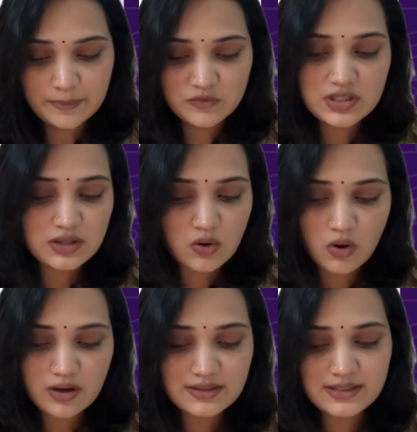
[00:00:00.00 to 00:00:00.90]
This will
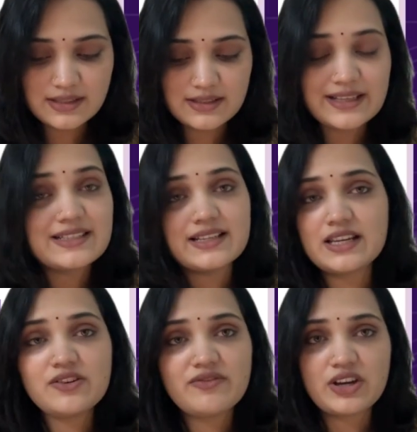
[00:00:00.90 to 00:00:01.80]
cause disease like
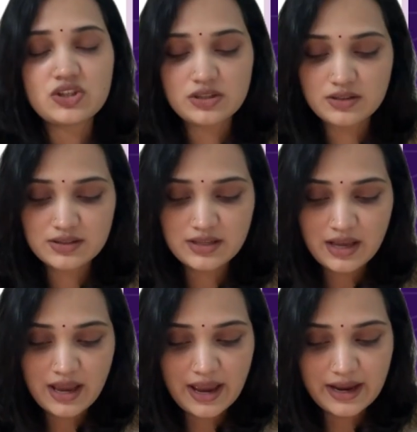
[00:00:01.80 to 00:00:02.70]
skin infections
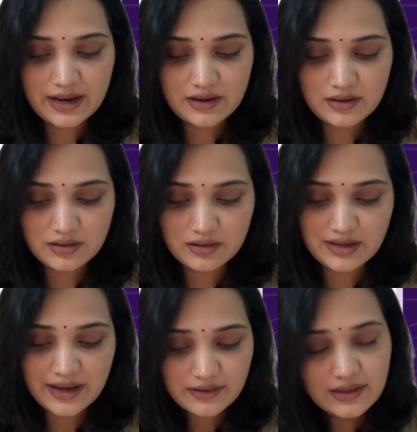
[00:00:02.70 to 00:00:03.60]
and
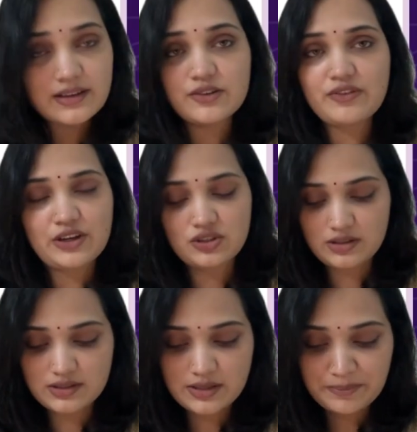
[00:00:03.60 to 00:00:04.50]
diarrheal
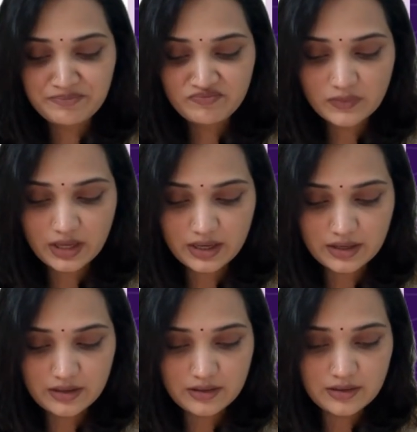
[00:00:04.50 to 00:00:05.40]
infections,
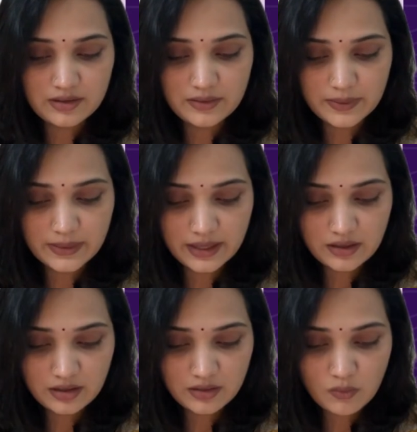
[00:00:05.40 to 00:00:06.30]
and
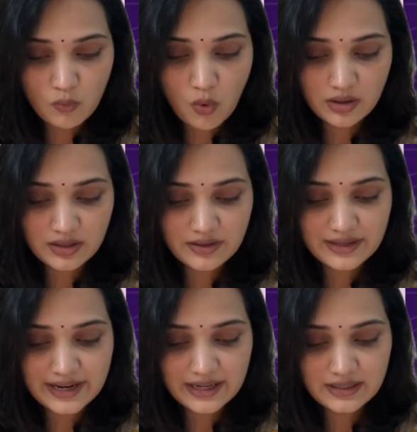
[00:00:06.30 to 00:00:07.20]
then water
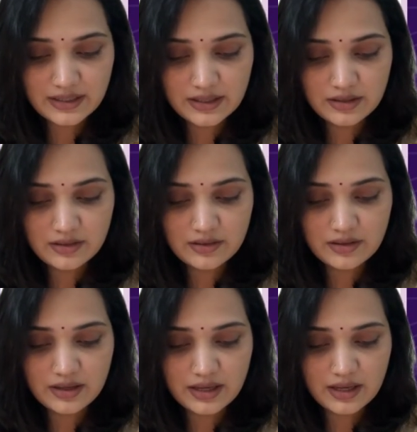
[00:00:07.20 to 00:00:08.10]
related
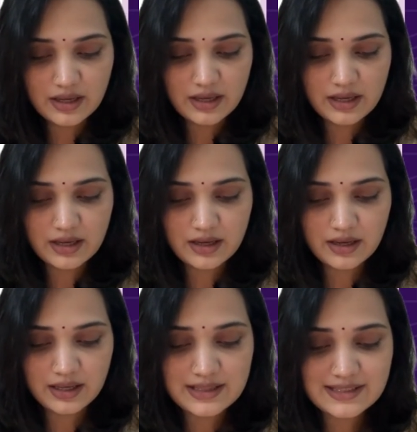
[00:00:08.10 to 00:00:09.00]

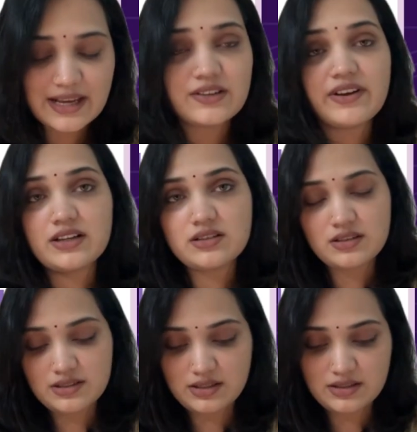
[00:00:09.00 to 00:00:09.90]
insect vector
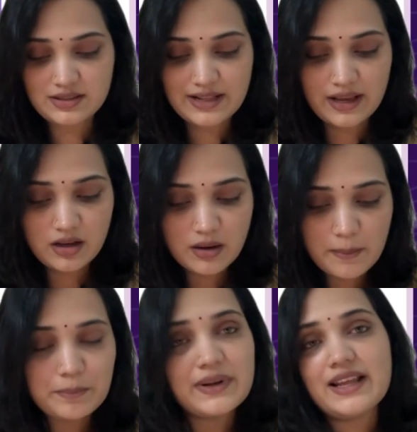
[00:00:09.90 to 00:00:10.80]
diseases like
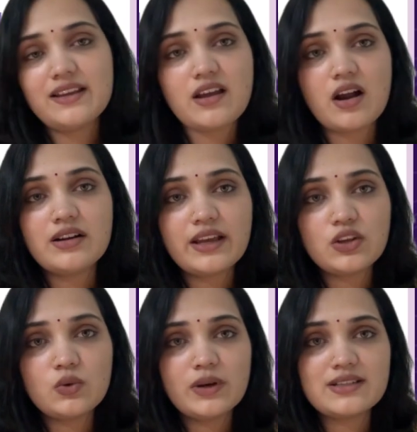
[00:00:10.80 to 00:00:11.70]
malaria,
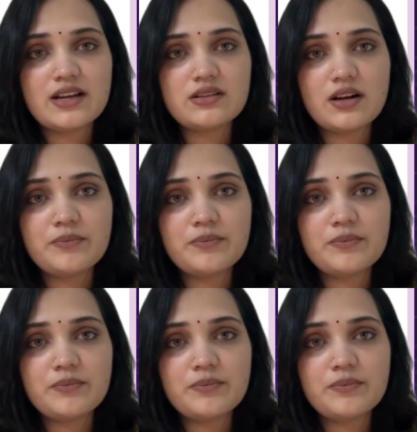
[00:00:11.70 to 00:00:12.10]
dengue, etc.